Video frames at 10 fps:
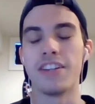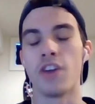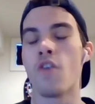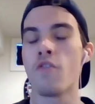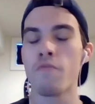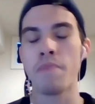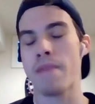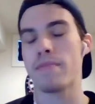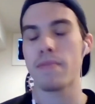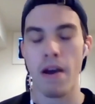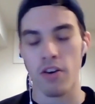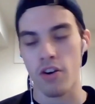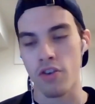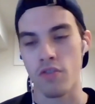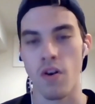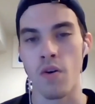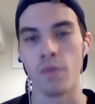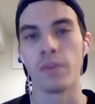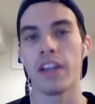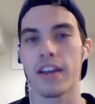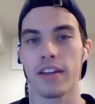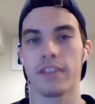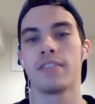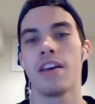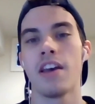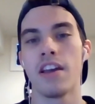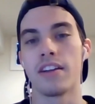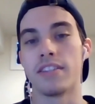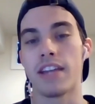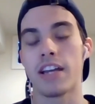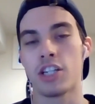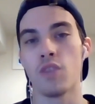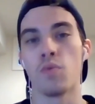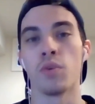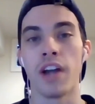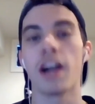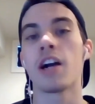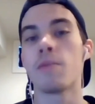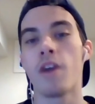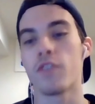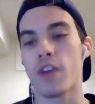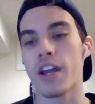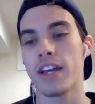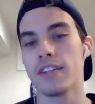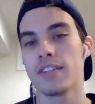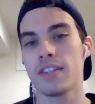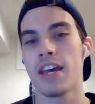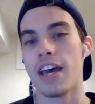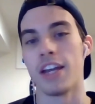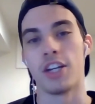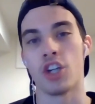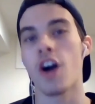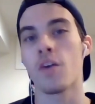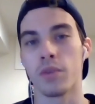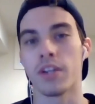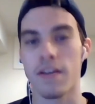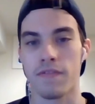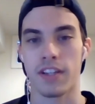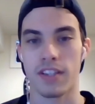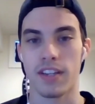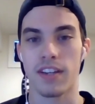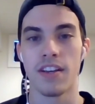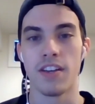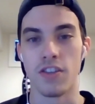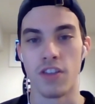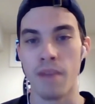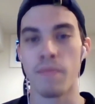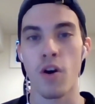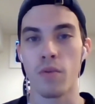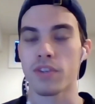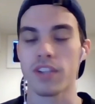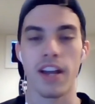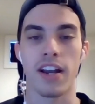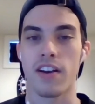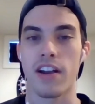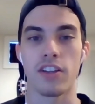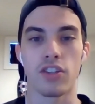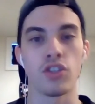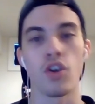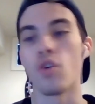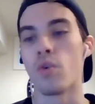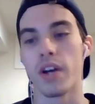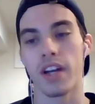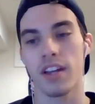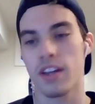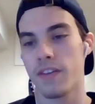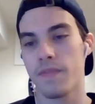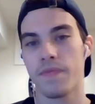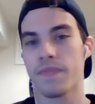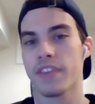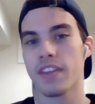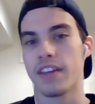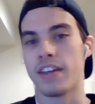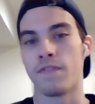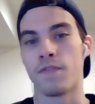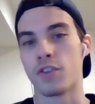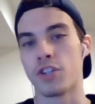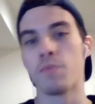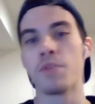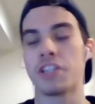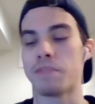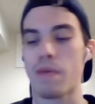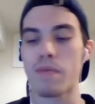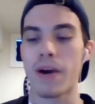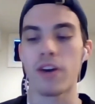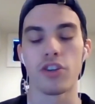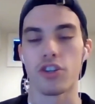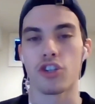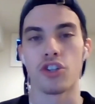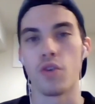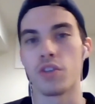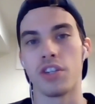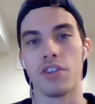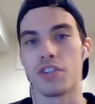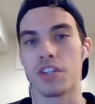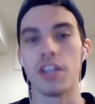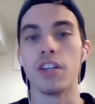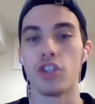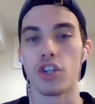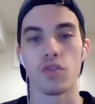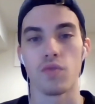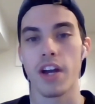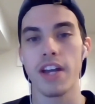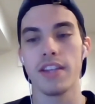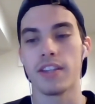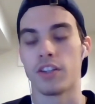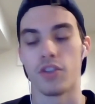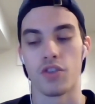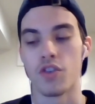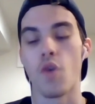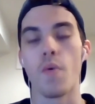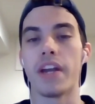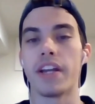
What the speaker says: Don't baby powder your own legs, because that shit will not come off your hands, and chalk will not fix it. That bar will slide out of your hands so quick. For some reason, baby powder just soaks into your skin just right. There's no way to get it.